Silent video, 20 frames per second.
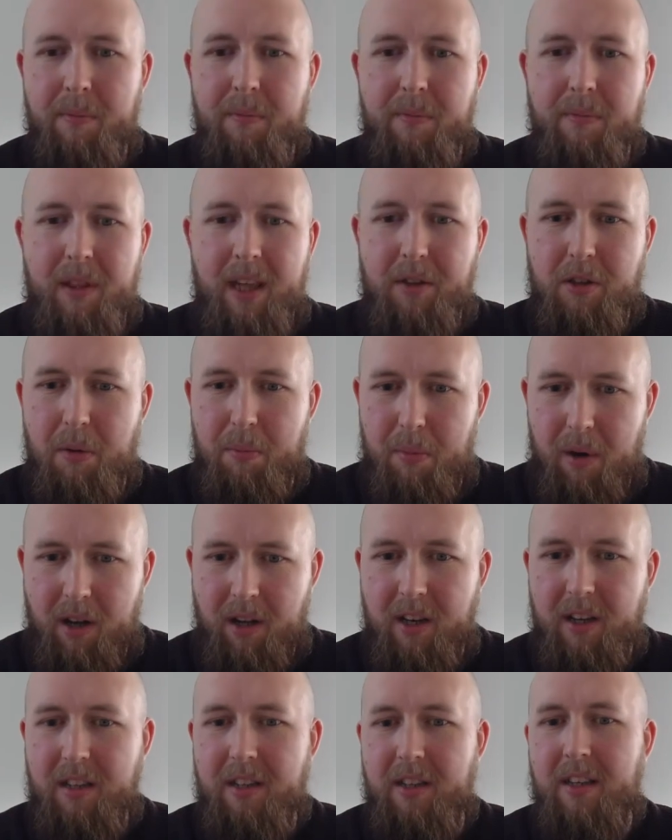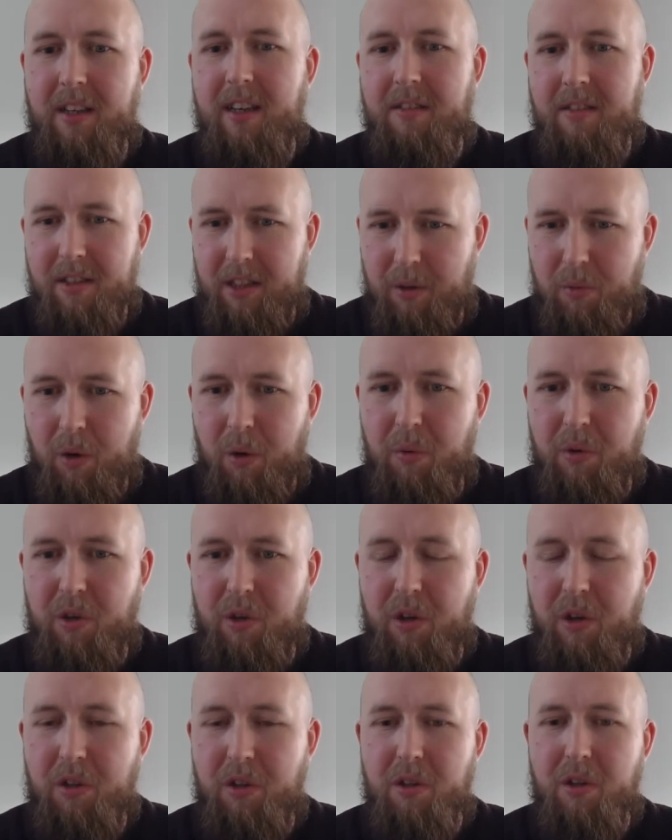these are my ideas. This is what we're
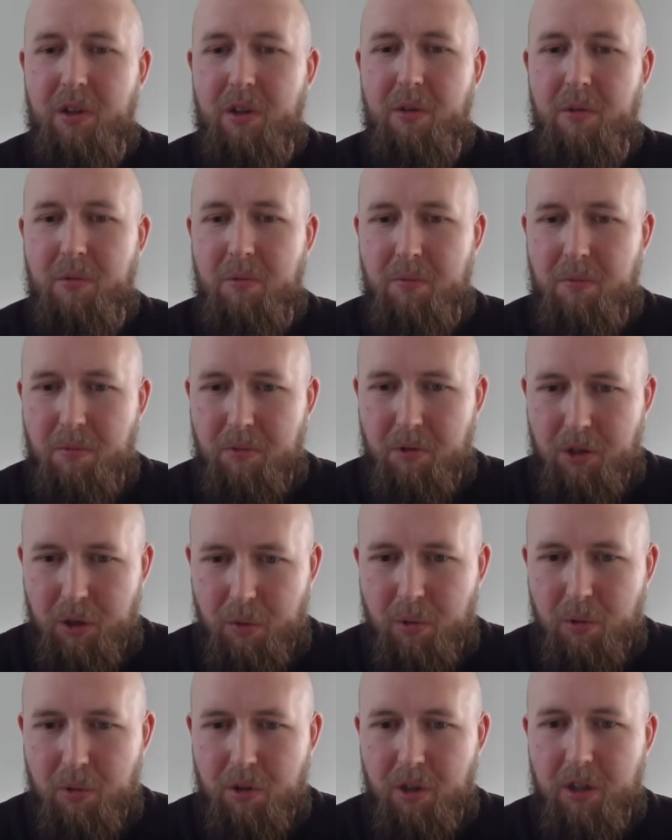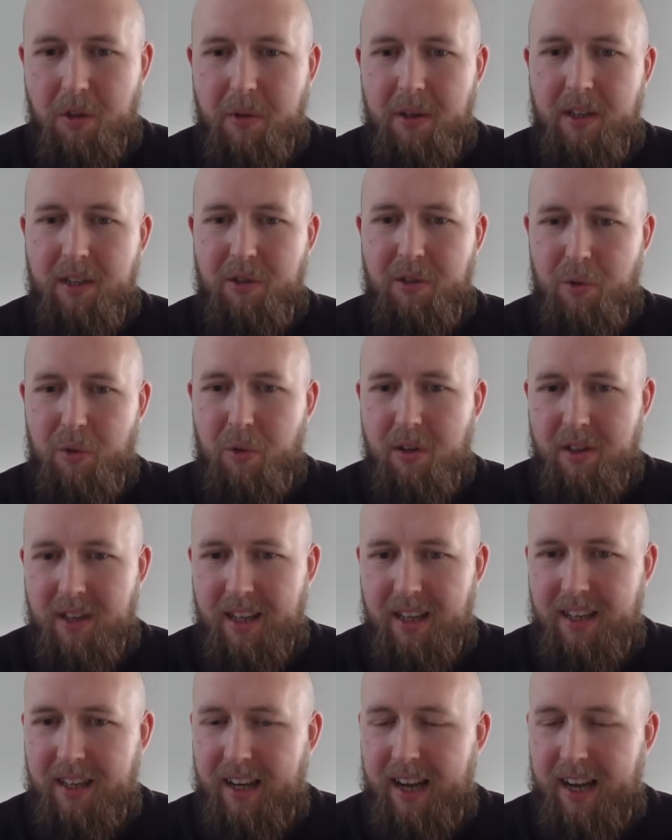going to do. You will do it, sort of
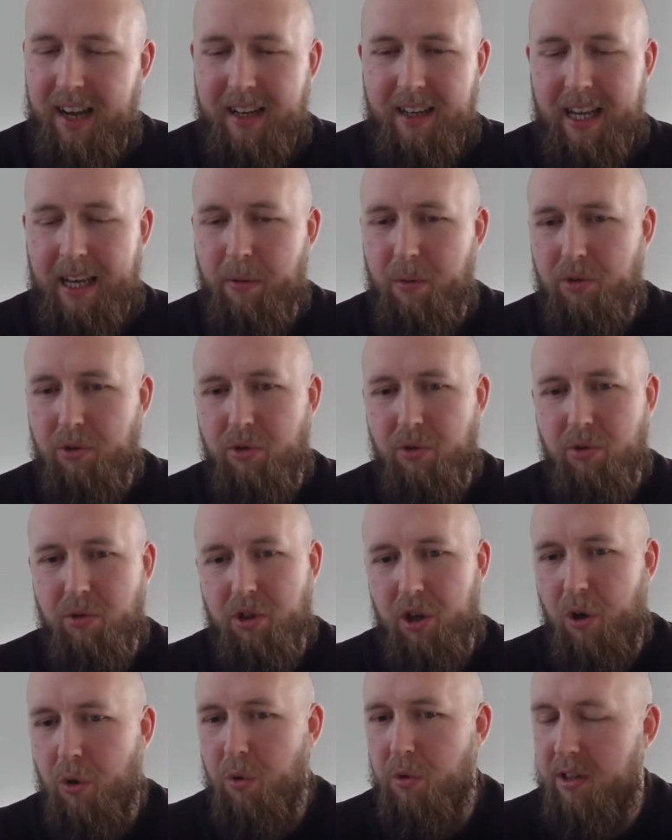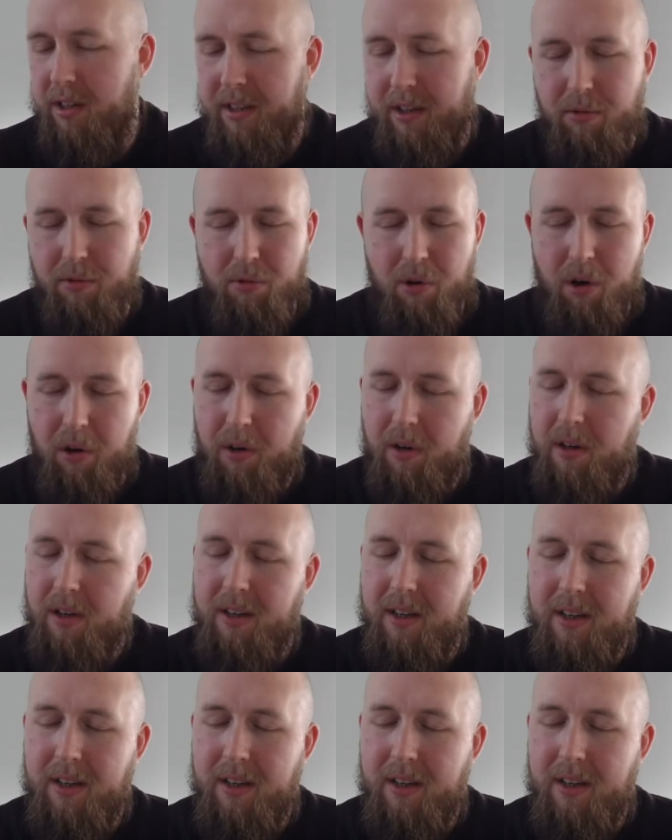thing. And it was just totally the wrong